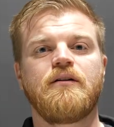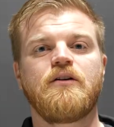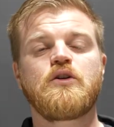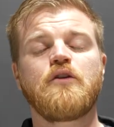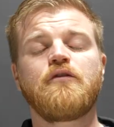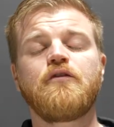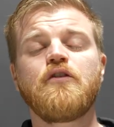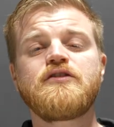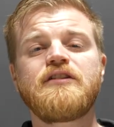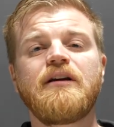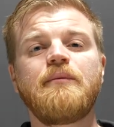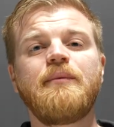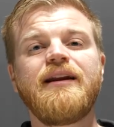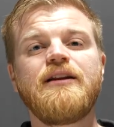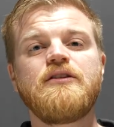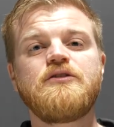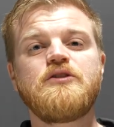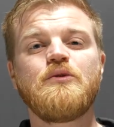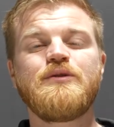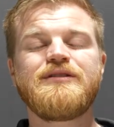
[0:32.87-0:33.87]
So the first thing we
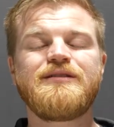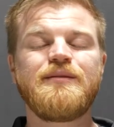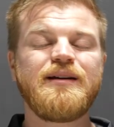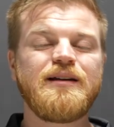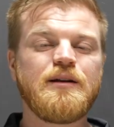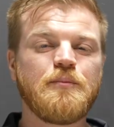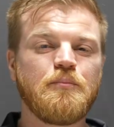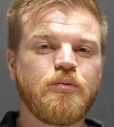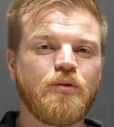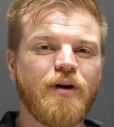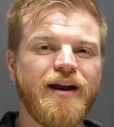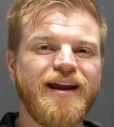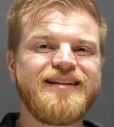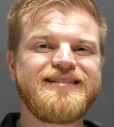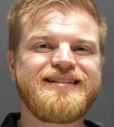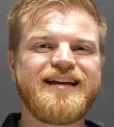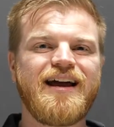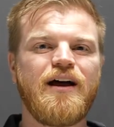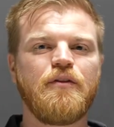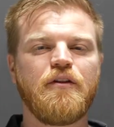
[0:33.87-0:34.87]
need to do is we need to
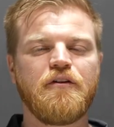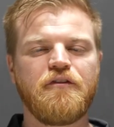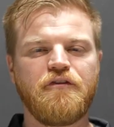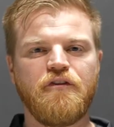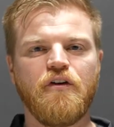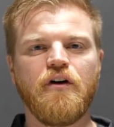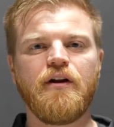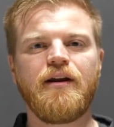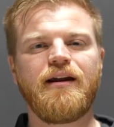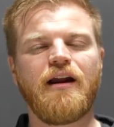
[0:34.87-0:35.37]
break down the foot